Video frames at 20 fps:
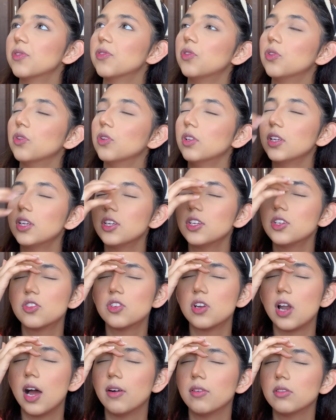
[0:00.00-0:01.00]
only
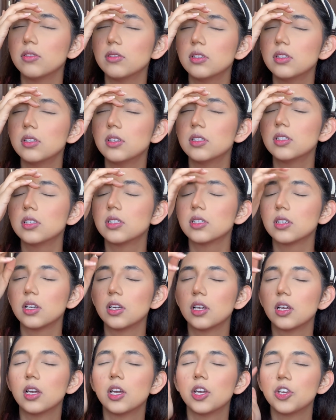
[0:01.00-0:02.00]
traveled
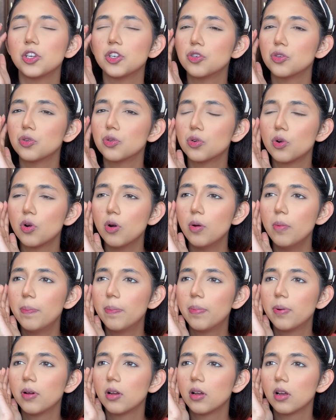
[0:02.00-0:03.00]

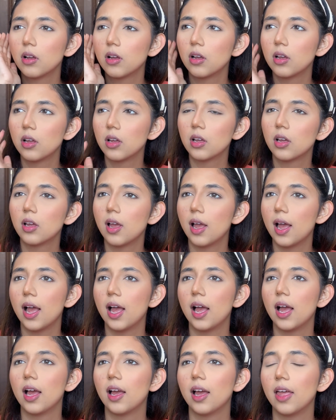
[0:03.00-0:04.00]
Europe,
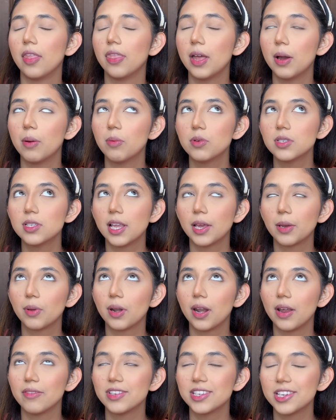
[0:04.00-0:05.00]
and that was like
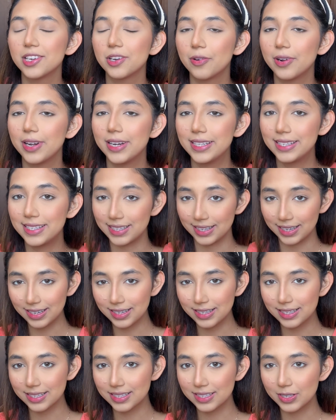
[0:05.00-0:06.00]
when I was in grade
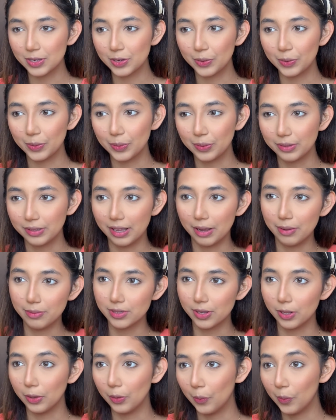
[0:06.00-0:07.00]
6, so that was
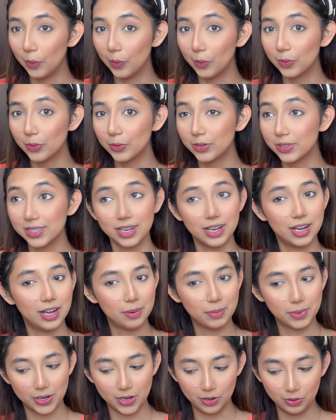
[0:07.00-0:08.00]
a long
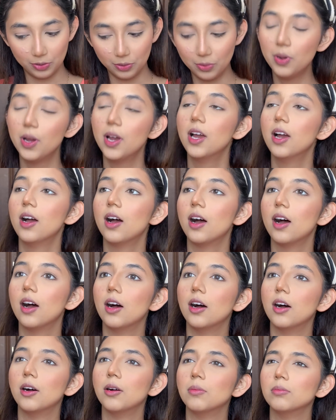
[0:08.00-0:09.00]
time ago.
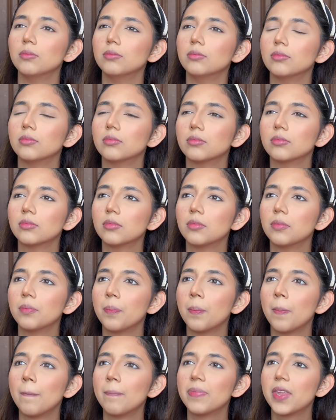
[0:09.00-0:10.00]

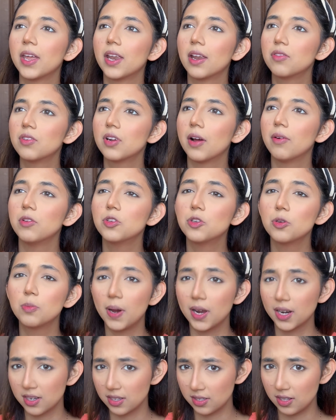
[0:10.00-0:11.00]
Then I've traveled to
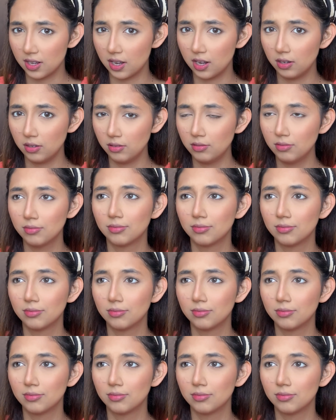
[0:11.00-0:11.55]
Pakistan.